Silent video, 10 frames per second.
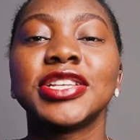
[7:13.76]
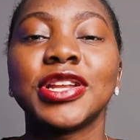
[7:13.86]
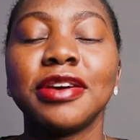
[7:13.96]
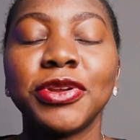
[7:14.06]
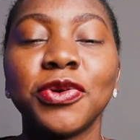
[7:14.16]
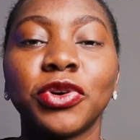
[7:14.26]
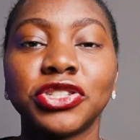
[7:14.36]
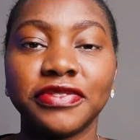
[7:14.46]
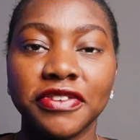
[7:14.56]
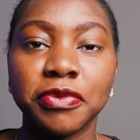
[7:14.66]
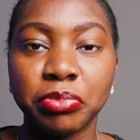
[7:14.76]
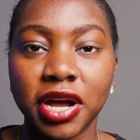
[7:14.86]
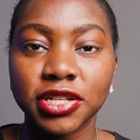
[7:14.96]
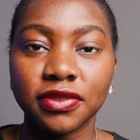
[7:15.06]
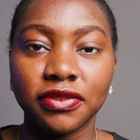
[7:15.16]
So let me know what your favorite
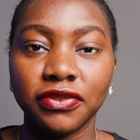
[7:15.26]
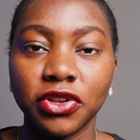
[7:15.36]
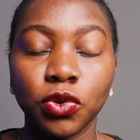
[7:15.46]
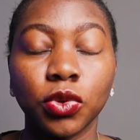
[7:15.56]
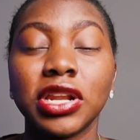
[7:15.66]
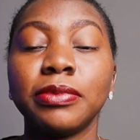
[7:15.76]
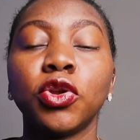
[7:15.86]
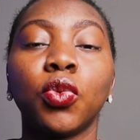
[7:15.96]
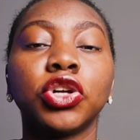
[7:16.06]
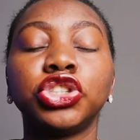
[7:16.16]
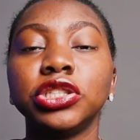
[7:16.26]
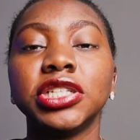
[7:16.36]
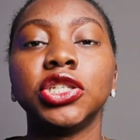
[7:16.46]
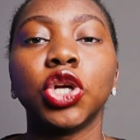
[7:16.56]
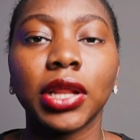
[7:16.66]
part of the video were. Let me know what you
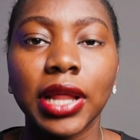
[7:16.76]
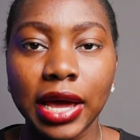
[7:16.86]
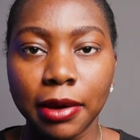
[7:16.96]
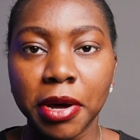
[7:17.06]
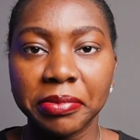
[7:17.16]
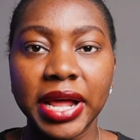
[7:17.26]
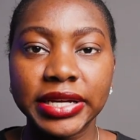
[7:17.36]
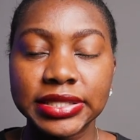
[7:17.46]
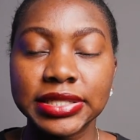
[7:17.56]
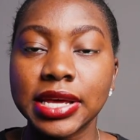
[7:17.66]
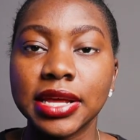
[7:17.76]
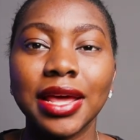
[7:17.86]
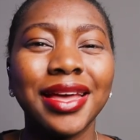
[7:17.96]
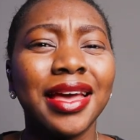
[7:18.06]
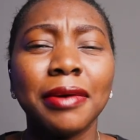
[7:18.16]
did not like about Black
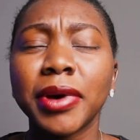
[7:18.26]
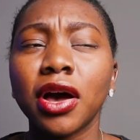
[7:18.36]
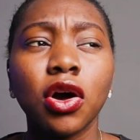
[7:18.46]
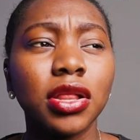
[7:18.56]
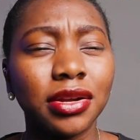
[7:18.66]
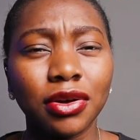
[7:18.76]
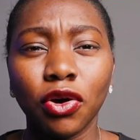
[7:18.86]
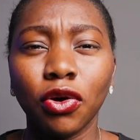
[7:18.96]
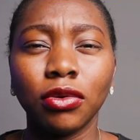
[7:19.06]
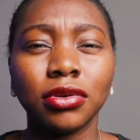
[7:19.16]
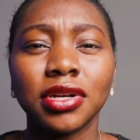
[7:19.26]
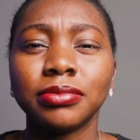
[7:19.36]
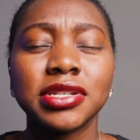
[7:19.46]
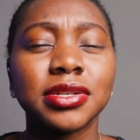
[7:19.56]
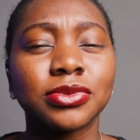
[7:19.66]
Skin. But all in all,
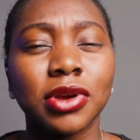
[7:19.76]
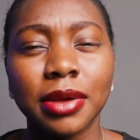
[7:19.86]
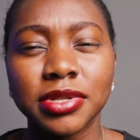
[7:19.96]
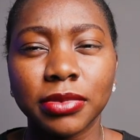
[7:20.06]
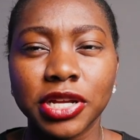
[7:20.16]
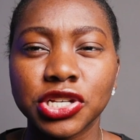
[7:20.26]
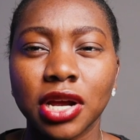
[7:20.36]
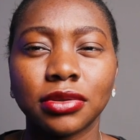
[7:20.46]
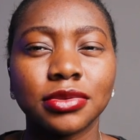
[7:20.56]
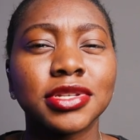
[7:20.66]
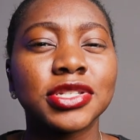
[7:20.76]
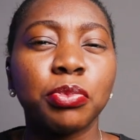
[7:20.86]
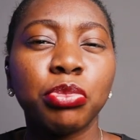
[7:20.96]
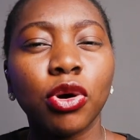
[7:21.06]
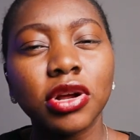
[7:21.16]
please subscribe to my channel,
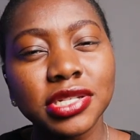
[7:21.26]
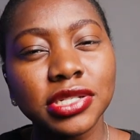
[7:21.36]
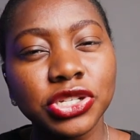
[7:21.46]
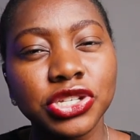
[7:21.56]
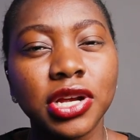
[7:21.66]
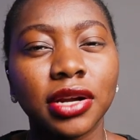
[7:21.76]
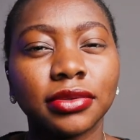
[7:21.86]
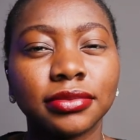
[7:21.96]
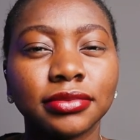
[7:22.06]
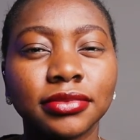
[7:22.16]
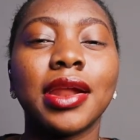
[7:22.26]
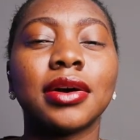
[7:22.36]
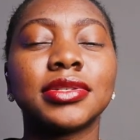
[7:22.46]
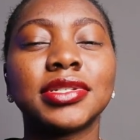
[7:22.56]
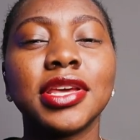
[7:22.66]
support this channel, and
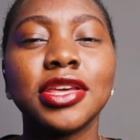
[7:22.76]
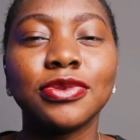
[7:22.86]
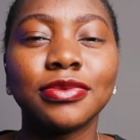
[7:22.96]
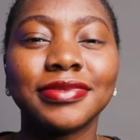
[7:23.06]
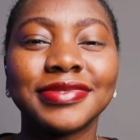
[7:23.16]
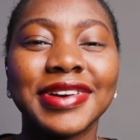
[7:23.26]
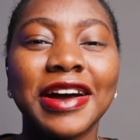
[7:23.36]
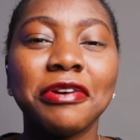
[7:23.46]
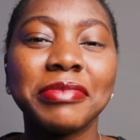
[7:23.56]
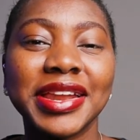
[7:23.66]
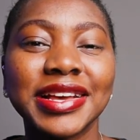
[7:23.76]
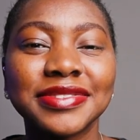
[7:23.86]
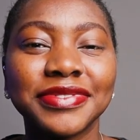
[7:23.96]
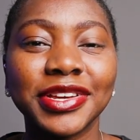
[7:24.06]
I'll see you on my next